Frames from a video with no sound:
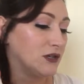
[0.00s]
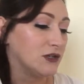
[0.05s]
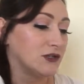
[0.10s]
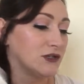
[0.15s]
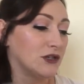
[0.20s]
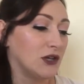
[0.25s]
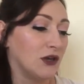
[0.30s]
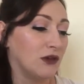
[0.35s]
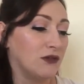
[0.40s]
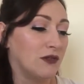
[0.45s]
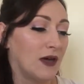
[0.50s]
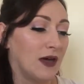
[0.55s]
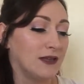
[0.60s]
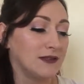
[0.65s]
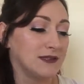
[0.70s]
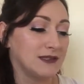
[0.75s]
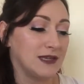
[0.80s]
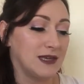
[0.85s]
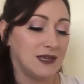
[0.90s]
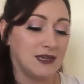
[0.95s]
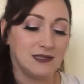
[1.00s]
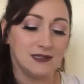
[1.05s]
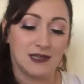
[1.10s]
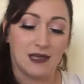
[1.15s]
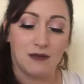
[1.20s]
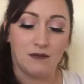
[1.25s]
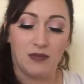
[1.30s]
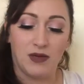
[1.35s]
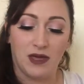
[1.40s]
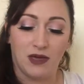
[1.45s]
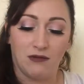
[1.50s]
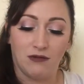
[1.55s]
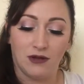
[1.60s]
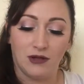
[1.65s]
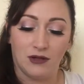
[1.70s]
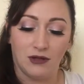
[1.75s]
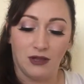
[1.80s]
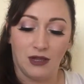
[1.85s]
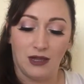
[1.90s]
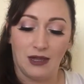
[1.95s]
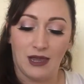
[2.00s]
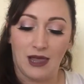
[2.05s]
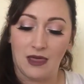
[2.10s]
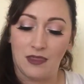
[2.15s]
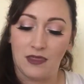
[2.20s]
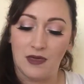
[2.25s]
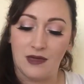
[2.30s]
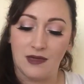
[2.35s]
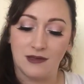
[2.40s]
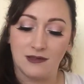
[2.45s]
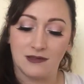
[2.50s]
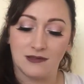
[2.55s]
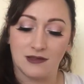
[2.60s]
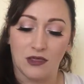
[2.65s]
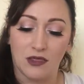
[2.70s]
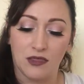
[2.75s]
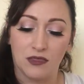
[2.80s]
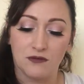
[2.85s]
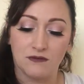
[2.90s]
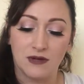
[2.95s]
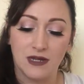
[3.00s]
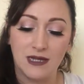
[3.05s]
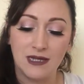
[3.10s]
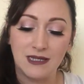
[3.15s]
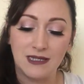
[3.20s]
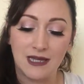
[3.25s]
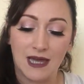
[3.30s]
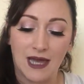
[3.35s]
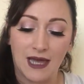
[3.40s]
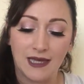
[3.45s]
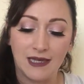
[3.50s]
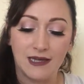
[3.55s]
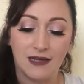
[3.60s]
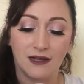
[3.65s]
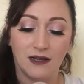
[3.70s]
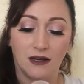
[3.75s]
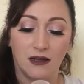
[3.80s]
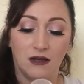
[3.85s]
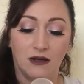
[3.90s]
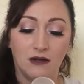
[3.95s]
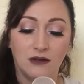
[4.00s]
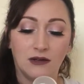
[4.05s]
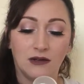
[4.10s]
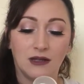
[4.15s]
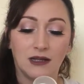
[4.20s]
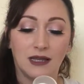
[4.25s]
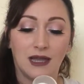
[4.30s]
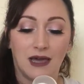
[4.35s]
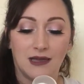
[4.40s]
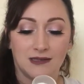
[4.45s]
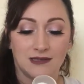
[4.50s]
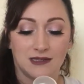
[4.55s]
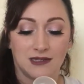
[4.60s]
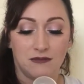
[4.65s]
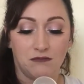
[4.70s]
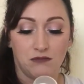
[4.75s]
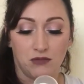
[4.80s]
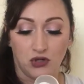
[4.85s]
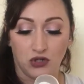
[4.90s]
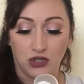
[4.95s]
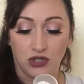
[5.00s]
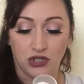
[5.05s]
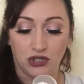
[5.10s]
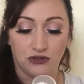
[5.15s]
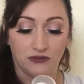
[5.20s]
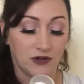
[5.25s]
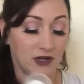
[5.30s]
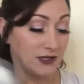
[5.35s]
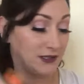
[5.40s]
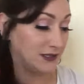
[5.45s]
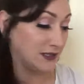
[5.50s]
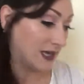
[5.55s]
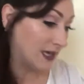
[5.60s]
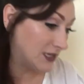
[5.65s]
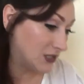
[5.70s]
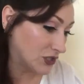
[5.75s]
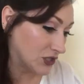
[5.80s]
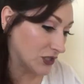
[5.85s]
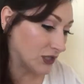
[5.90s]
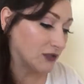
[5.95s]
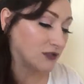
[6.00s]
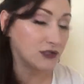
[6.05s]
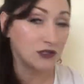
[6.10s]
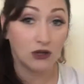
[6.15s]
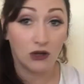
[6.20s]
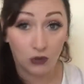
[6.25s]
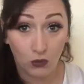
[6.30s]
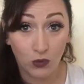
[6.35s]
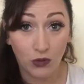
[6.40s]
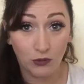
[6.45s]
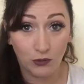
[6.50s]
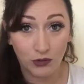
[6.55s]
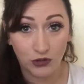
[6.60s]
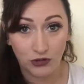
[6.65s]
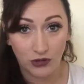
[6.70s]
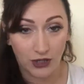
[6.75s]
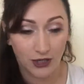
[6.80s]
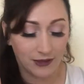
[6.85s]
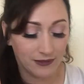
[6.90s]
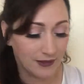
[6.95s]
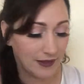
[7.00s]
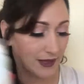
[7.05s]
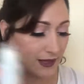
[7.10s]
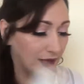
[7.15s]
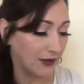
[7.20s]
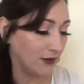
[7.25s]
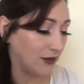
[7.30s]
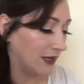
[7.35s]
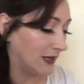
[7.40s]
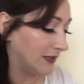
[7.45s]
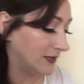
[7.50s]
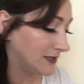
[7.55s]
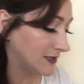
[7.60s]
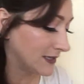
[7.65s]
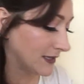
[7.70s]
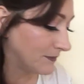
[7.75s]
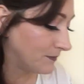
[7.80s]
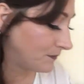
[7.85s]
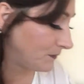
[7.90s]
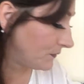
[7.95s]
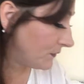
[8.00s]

So that is Imperial Leather. It's a 3-day long-lasting moisturisation, so I will be trying that out later.